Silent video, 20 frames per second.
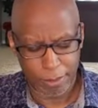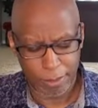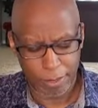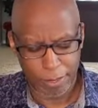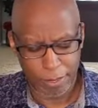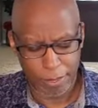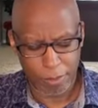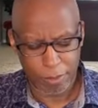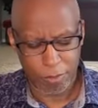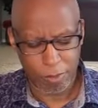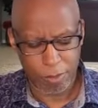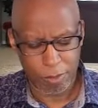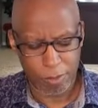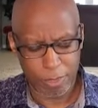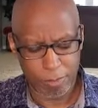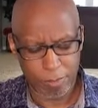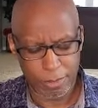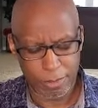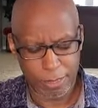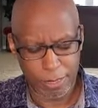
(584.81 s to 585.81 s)
And then in verse
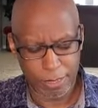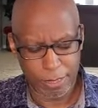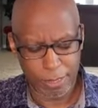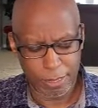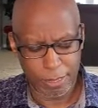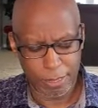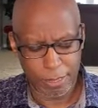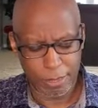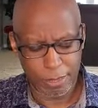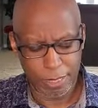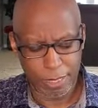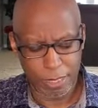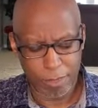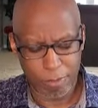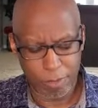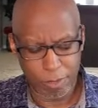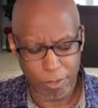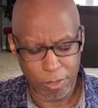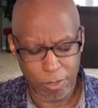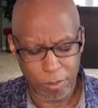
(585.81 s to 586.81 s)
17, he says,
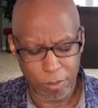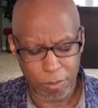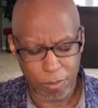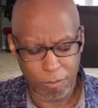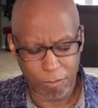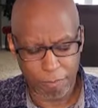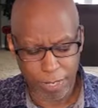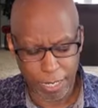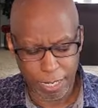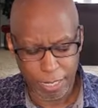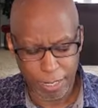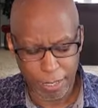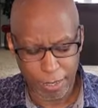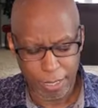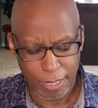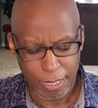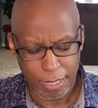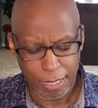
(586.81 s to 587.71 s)
Even so, faith,